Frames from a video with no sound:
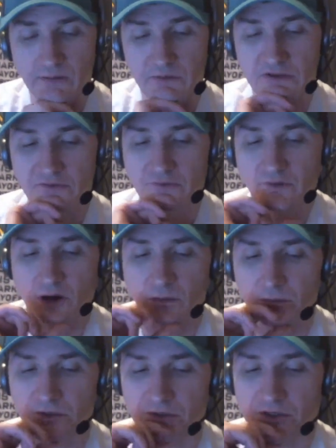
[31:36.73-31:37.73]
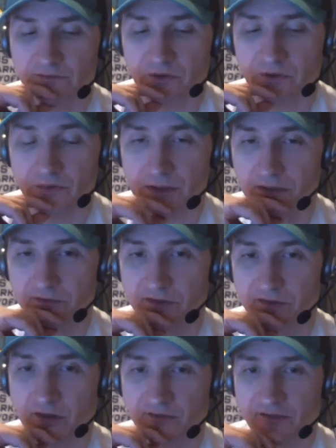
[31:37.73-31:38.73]
mean, Carpenter, of all the players
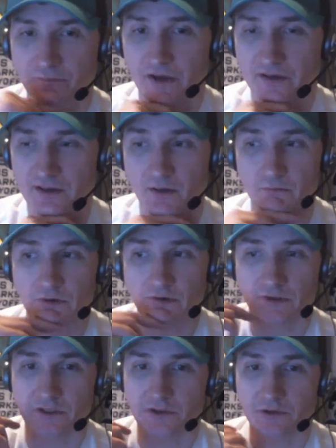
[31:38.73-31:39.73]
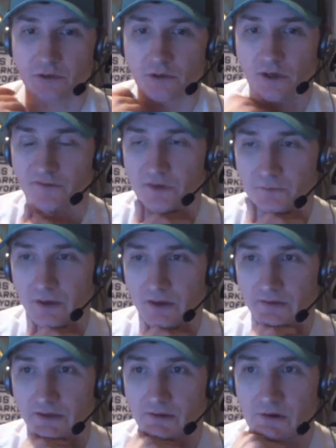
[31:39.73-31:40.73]
that got sent back down, Barclay Goodrow got sent back
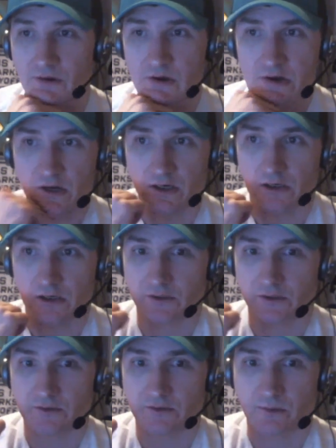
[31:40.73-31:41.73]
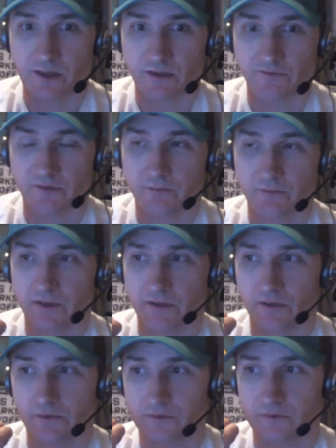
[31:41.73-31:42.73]
down, Timo Meier got sent back
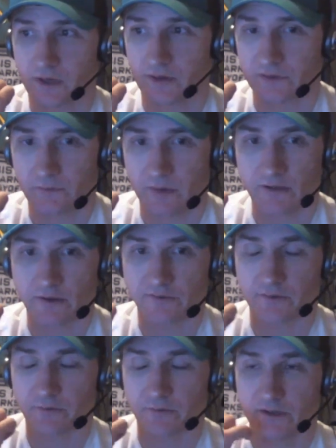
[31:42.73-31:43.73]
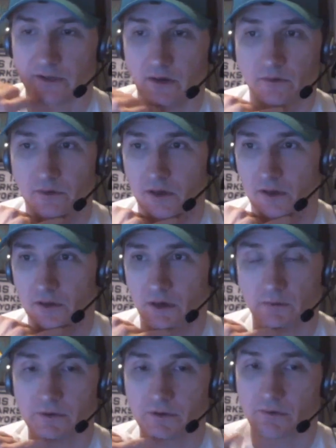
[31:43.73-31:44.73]
down, Kevin LeBanc got sent back down.
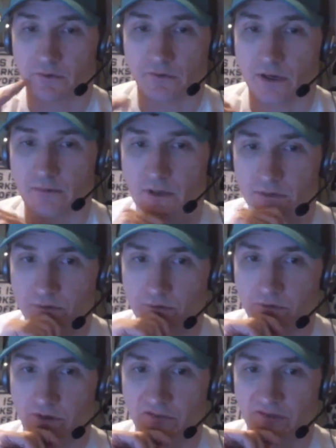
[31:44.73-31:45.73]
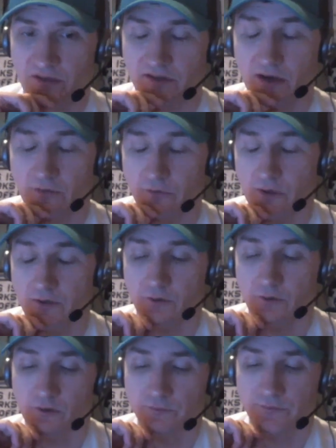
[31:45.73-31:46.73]
Carpenter was not among those guys sent down, so I don't
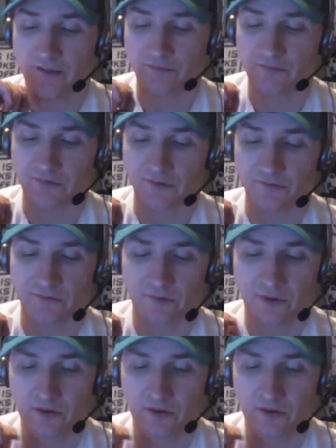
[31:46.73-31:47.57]
know if that's just,